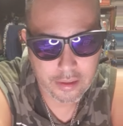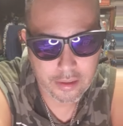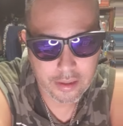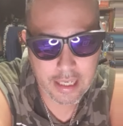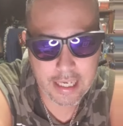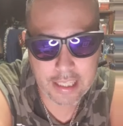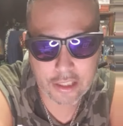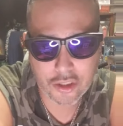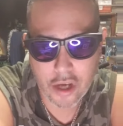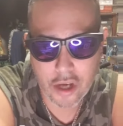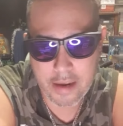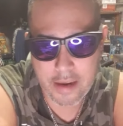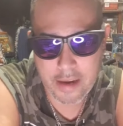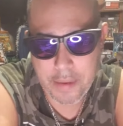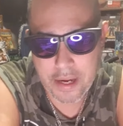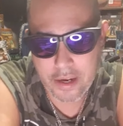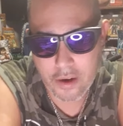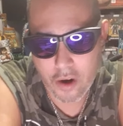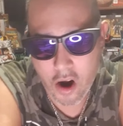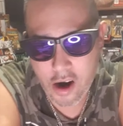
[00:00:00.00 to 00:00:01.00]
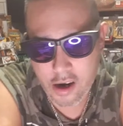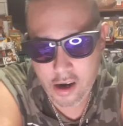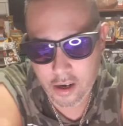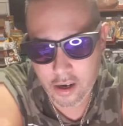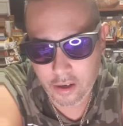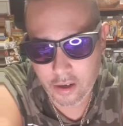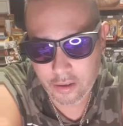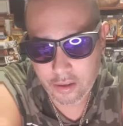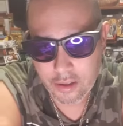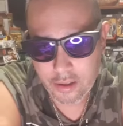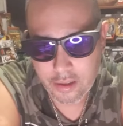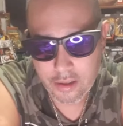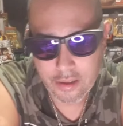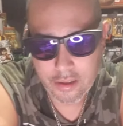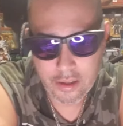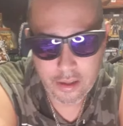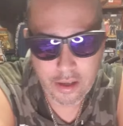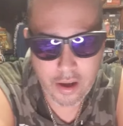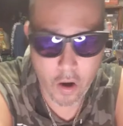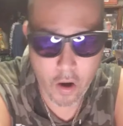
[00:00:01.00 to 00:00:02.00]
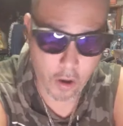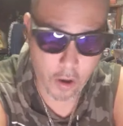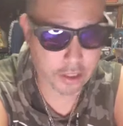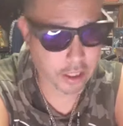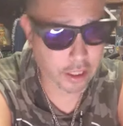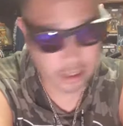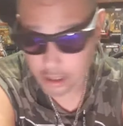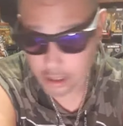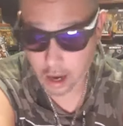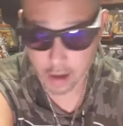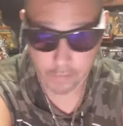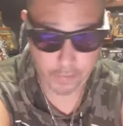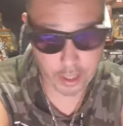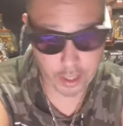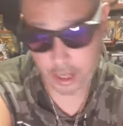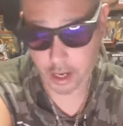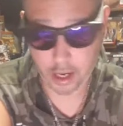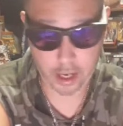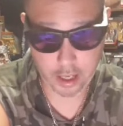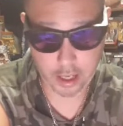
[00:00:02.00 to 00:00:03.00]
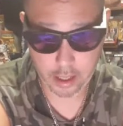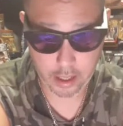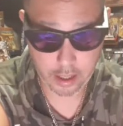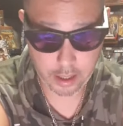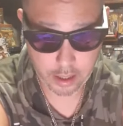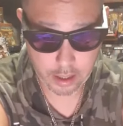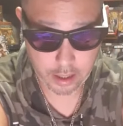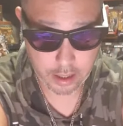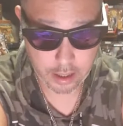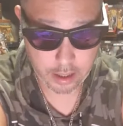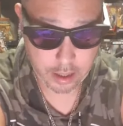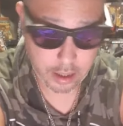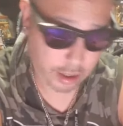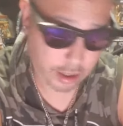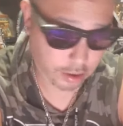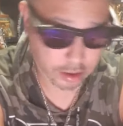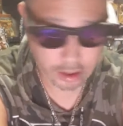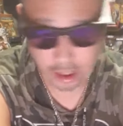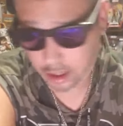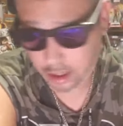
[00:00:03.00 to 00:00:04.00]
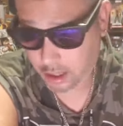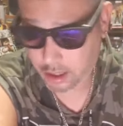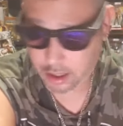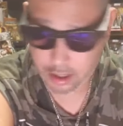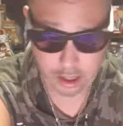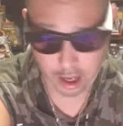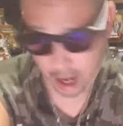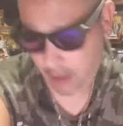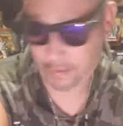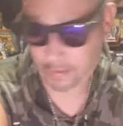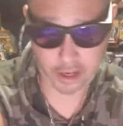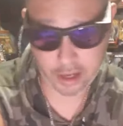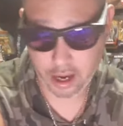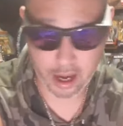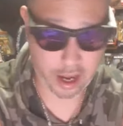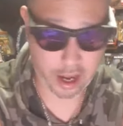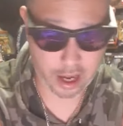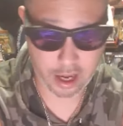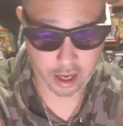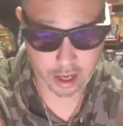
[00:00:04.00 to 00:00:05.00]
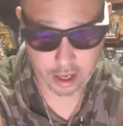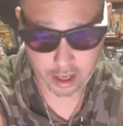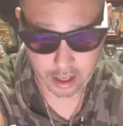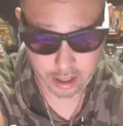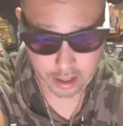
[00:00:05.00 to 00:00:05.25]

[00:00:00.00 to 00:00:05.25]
He's trying to be Carl. Or the governor. He's the governor.